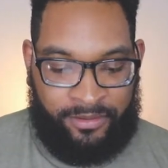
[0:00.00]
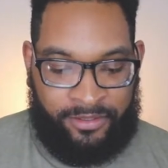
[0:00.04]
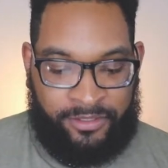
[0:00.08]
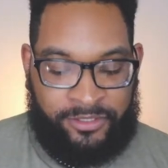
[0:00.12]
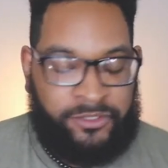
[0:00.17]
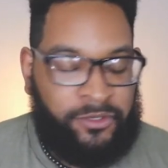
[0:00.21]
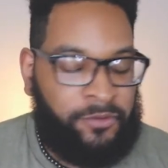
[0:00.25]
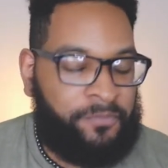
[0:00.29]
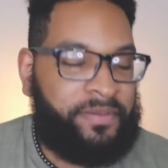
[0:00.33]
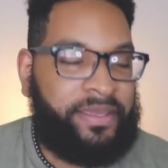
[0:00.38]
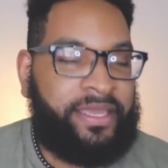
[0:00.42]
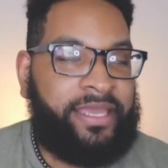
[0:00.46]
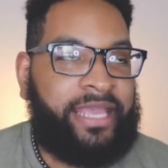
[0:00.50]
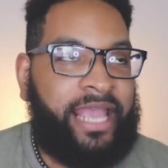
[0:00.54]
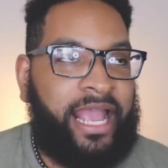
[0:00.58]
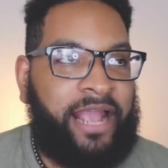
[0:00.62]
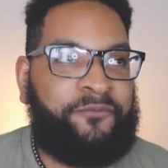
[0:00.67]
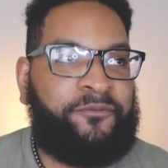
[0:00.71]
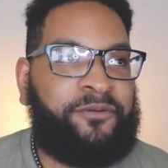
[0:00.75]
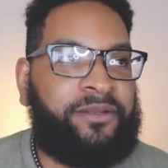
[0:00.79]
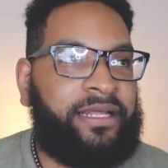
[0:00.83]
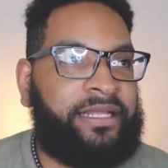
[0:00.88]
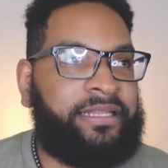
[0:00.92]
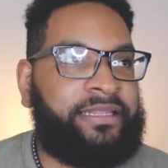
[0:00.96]
So being
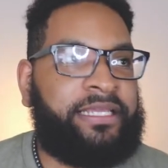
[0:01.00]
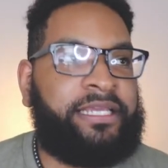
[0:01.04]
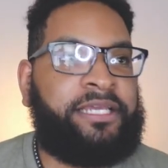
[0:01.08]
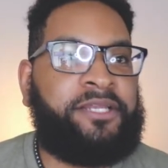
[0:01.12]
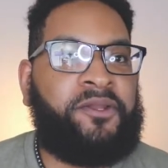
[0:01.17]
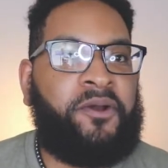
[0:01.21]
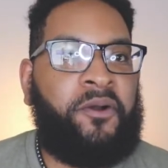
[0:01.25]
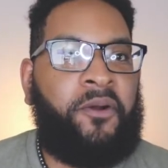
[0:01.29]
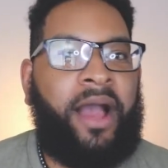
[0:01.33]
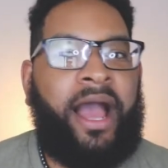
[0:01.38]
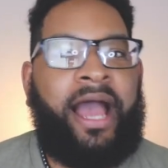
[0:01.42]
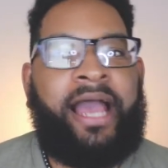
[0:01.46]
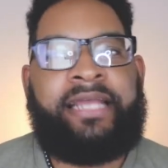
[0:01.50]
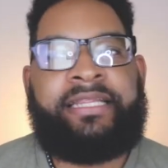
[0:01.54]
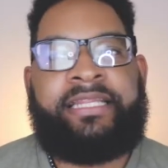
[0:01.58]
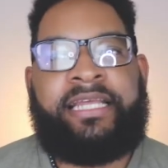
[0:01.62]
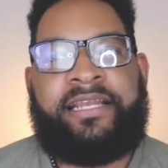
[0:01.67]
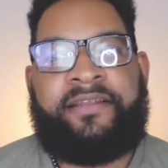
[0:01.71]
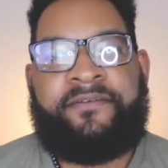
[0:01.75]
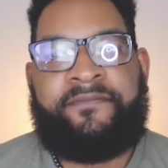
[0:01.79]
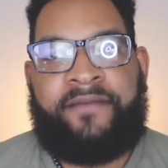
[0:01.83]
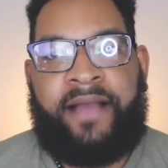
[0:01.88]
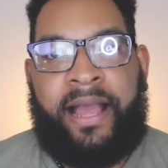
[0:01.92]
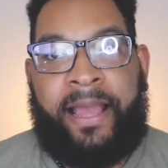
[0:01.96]
Afro-Latino, I
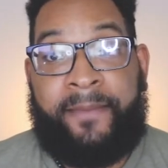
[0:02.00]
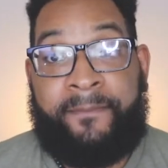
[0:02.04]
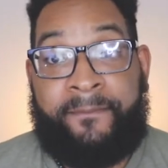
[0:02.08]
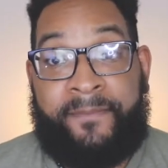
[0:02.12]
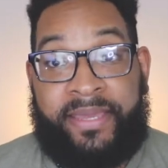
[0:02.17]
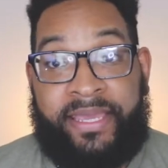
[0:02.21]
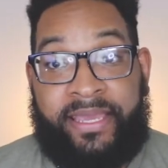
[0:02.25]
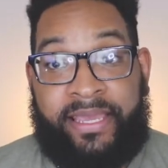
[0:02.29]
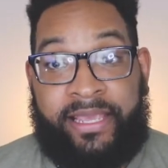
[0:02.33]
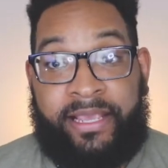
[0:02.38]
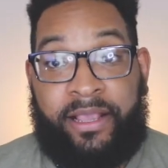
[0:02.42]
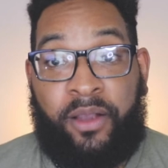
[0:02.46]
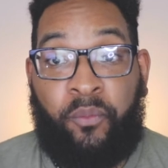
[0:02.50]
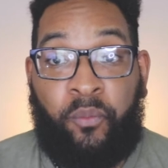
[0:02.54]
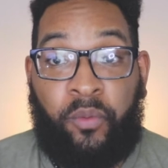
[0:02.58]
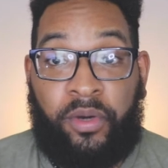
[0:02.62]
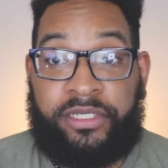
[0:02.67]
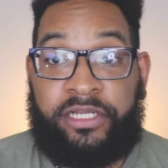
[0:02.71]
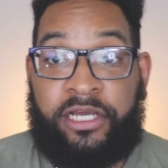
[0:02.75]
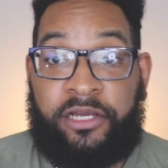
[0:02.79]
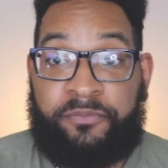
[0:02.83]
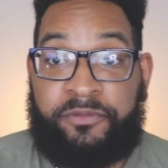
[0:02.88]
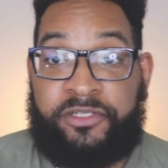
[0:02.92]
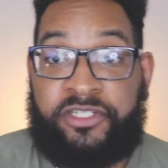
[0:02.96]
identify being
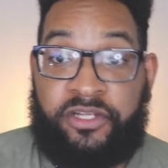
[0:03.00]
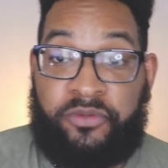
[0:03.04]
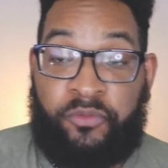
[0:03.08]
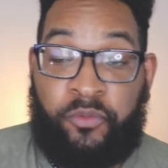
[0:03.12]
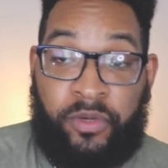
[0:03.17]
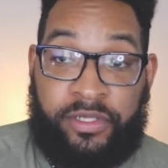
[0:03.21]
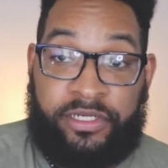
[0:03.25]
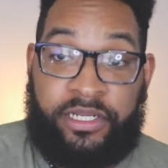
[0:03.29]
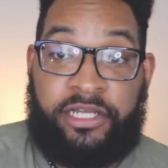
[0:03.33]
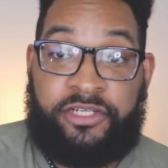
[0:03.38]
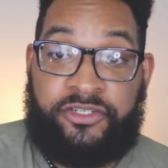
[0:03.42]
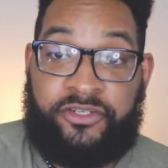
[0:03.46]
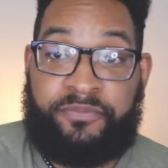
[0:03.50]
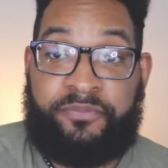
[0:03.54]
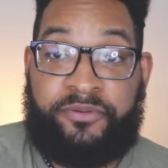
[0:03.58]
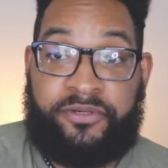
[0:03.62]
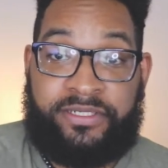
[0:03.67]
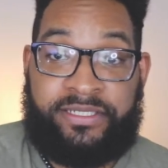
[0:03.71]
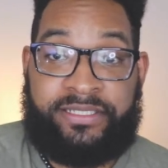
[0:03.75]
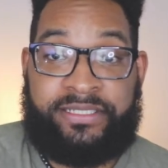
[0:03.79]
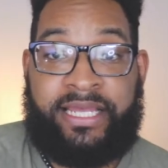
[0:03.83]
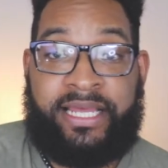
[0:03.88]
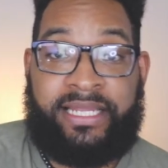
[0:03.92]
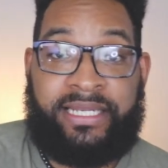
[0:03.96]

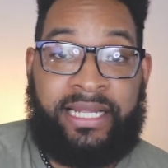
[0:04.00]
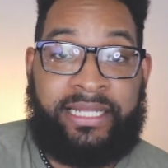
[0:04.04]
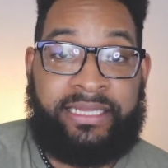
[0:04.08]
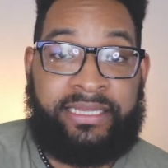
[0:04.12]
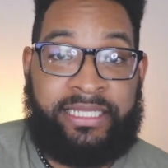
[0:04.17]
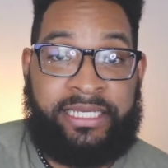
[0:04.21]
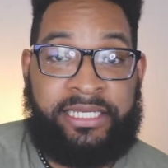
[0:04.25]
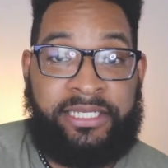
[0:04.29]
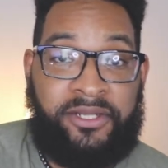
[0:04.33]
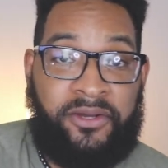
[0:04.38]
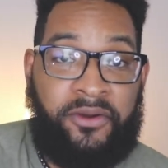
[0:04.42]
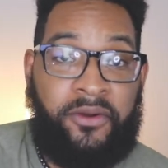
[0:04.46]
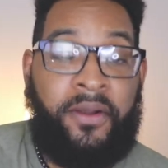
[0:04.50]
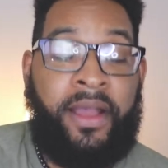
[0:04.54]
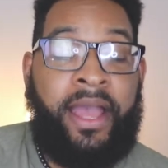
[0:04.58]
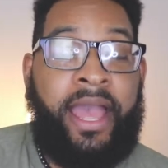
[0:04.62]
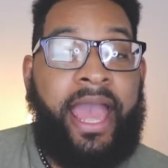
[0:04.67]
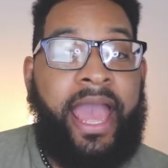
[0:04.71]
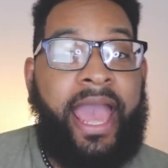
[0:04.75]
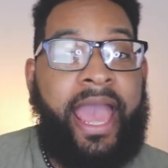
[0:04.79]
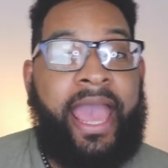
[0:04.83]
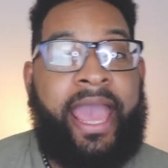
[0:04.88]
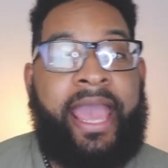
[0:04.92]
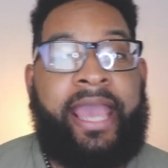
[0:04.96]
100% Latino
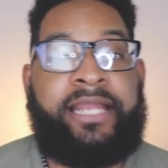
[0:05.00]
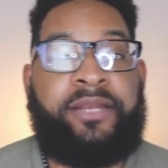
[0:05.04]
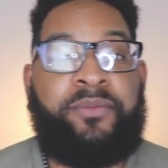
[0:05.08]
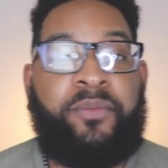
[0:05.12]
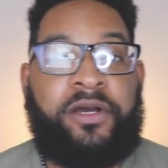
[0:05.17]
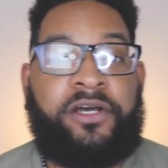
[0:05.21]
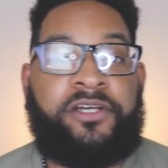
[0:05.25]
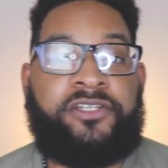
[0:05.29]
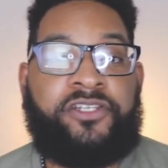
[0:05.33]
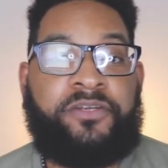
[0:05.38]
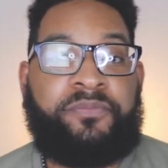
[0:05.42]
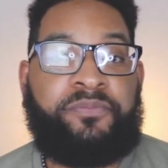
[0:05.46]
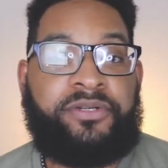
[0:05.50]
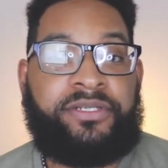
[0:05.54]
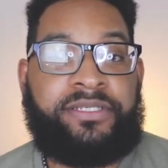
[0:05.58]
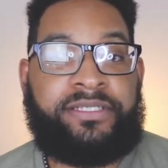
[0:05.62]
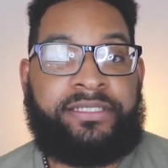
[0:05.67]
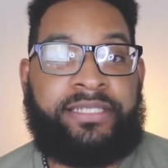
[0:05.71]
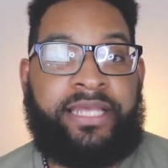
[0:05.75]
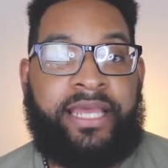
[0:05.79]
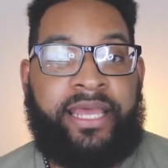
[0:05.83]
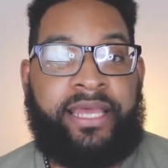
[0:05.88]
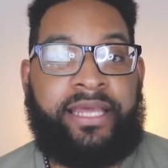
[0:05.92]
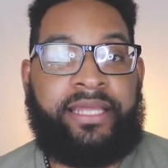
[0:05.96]
and
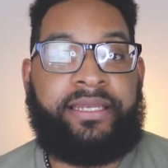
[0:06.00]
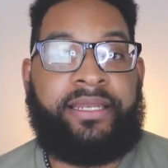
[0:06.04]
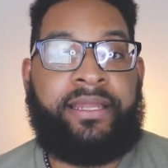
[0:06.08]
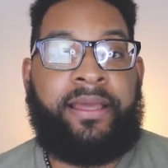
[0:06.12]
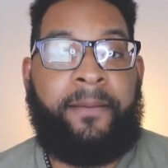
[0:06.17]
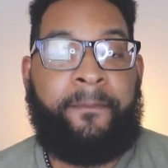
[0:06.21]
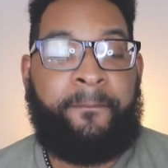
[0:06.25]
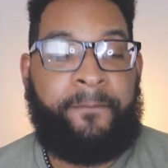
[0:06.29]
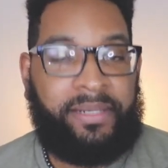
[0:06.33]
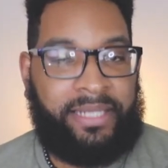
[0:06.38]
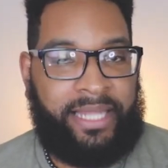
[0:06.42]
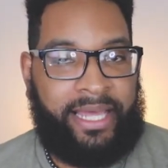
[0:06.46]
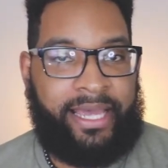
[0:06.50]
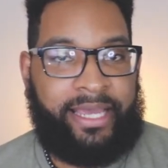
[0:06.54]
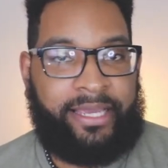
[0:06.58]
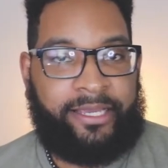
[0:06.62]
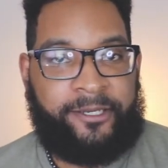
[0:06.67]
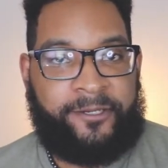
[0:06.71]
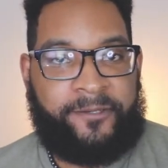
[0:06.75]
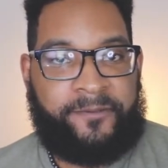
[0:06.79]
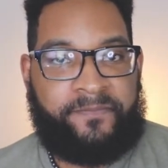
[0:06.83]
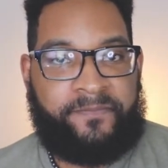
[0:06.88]
100% Black.